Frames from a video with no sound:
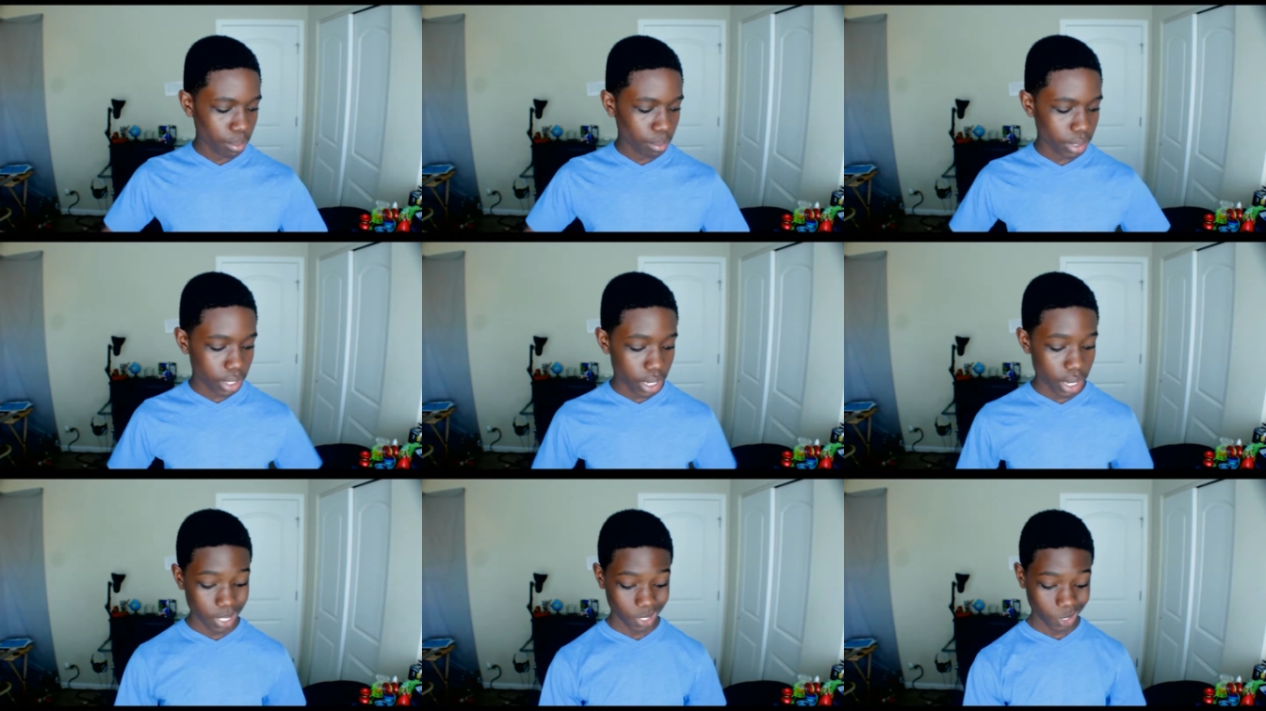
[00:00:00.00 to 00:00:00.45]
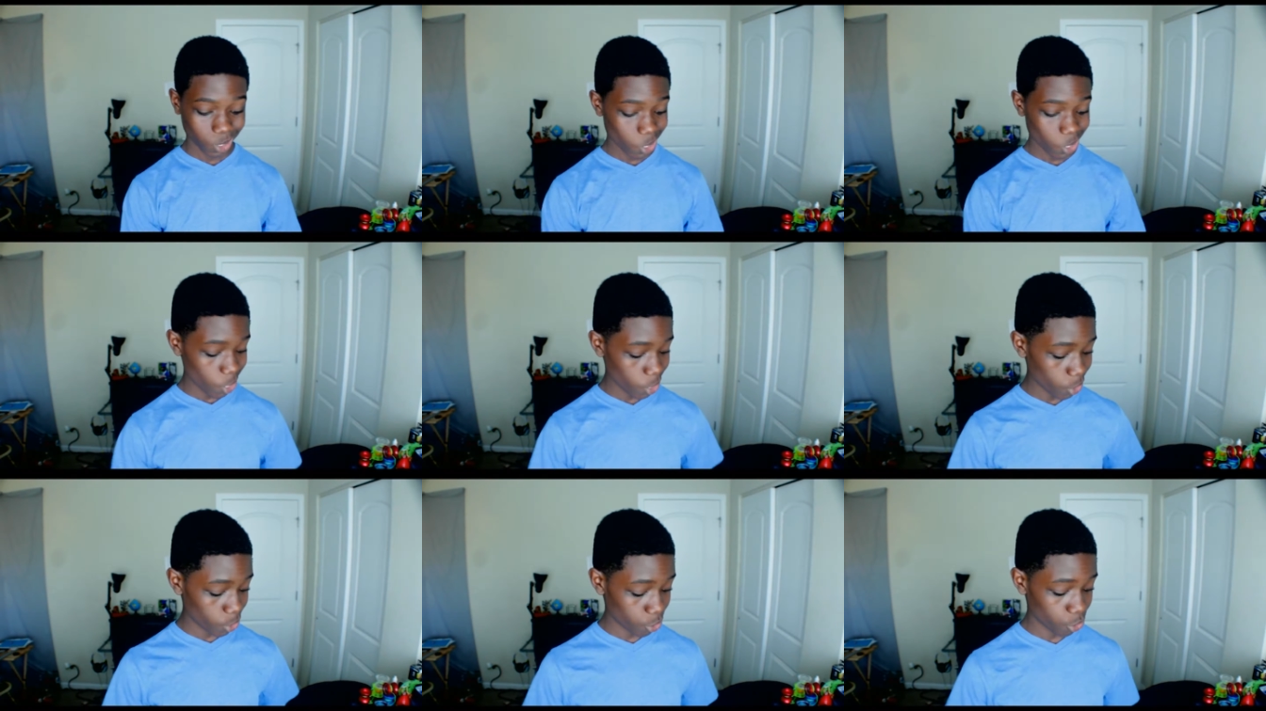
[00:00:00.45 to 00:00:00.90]
because
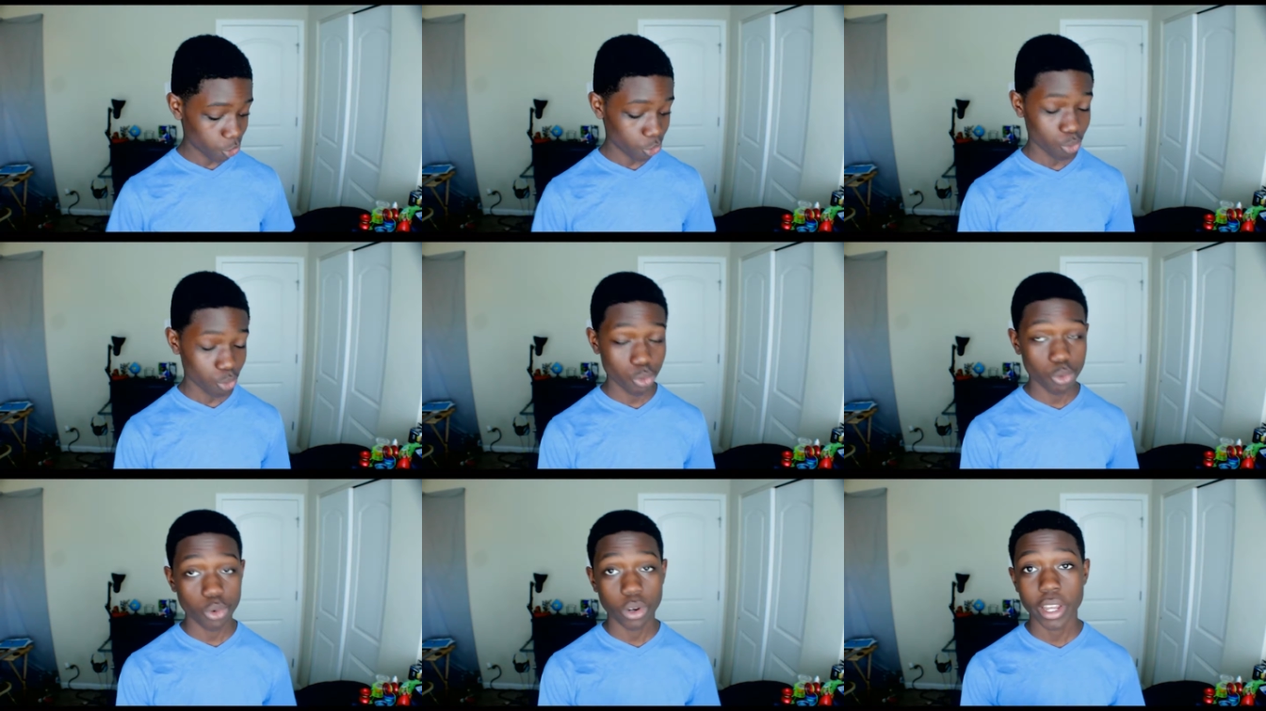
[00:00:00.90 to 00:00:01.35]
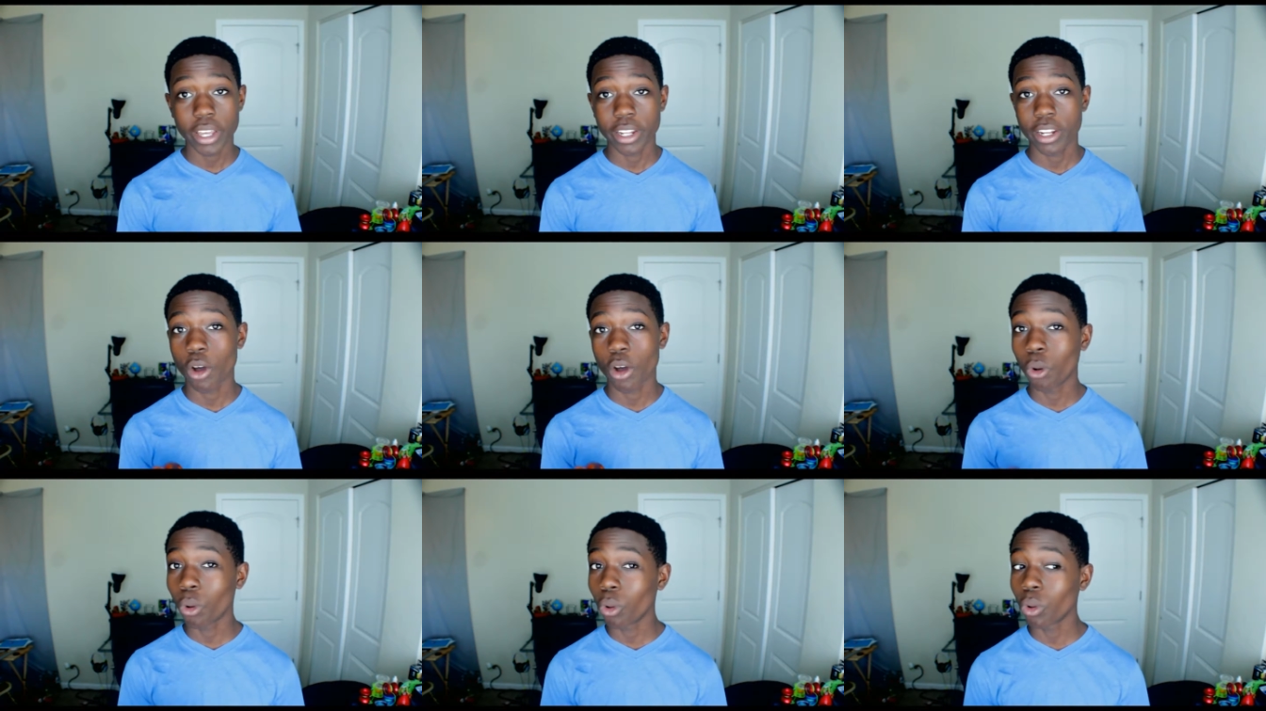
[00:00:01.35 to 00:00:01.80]

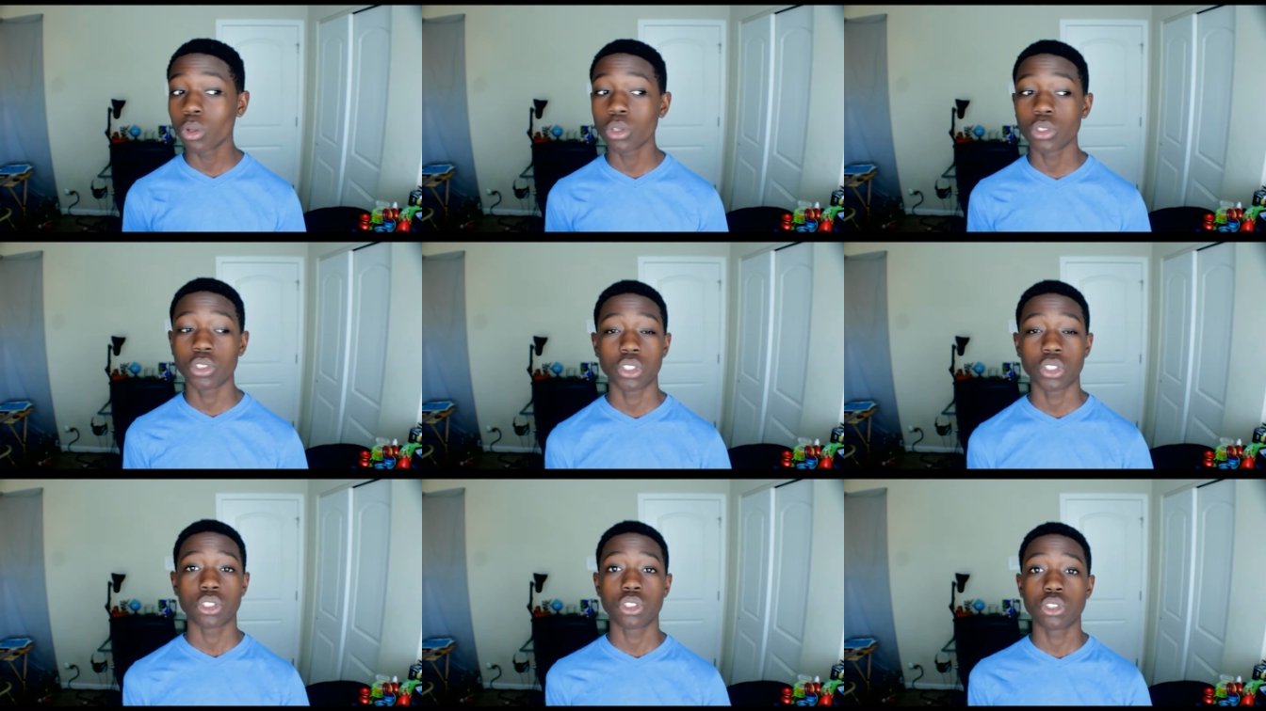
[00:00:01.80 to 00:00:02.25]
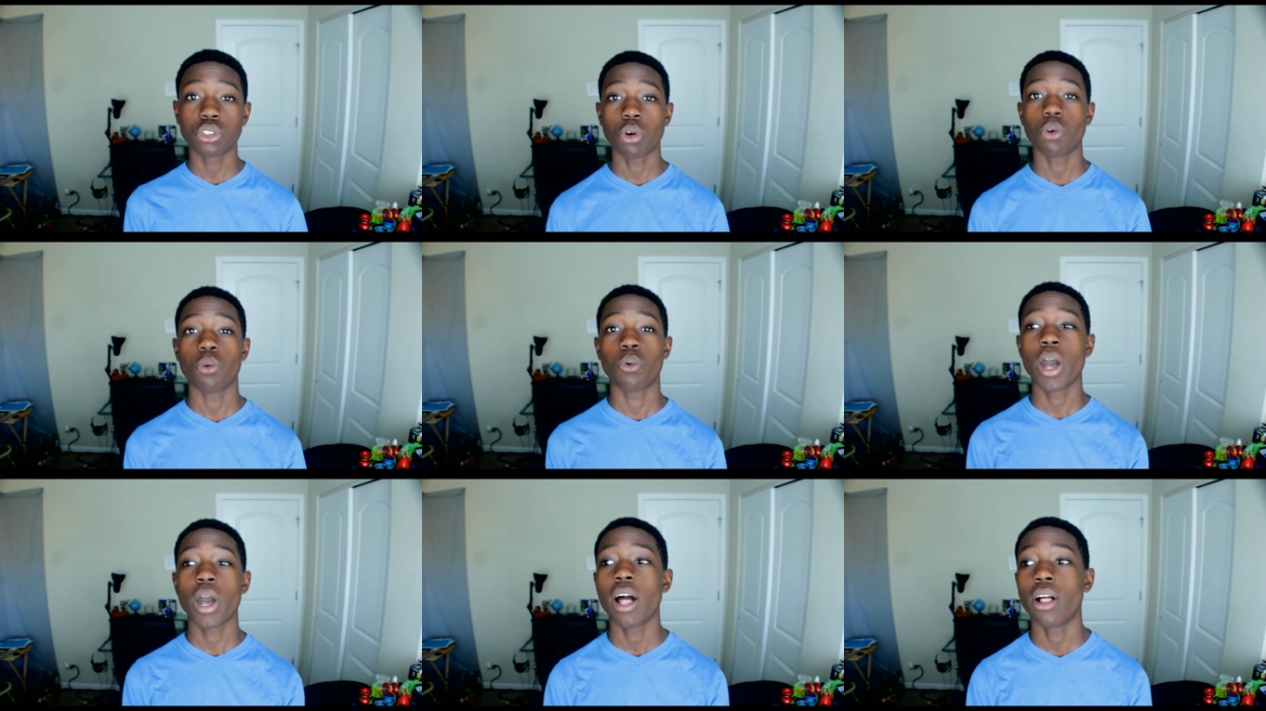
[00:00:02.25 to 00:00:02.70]
it holds
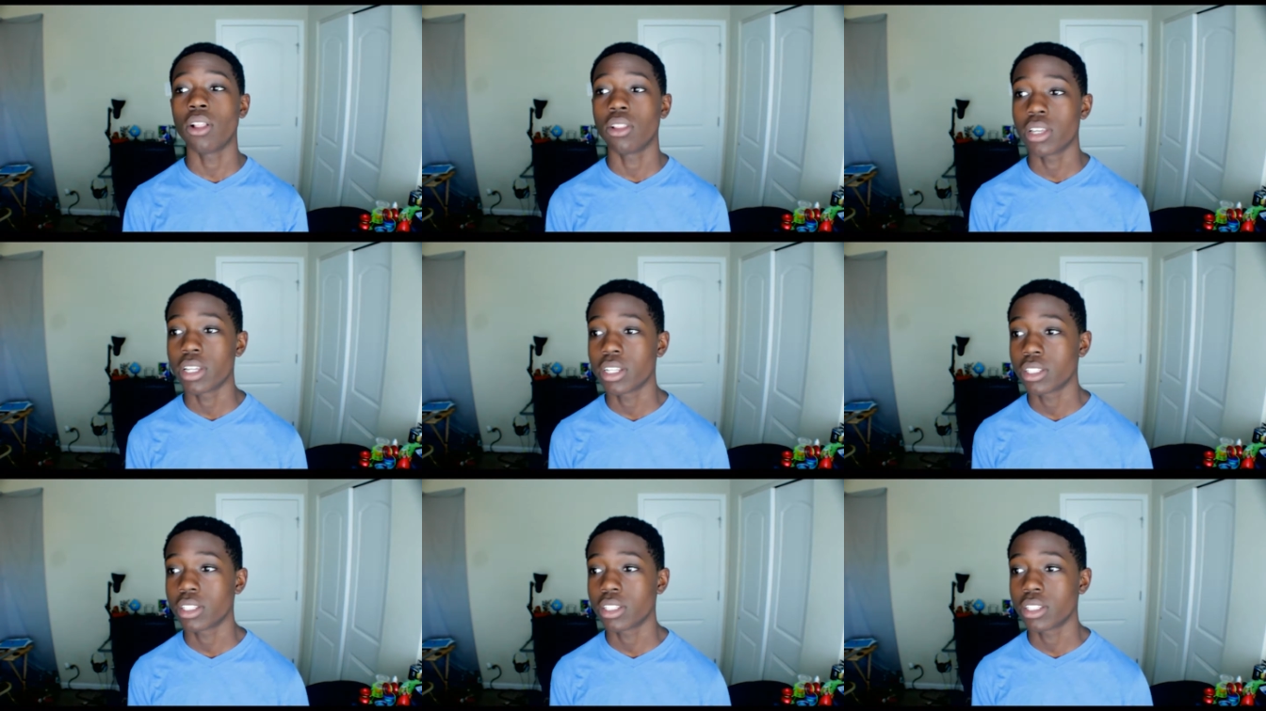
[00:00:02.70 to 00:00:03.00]
so well.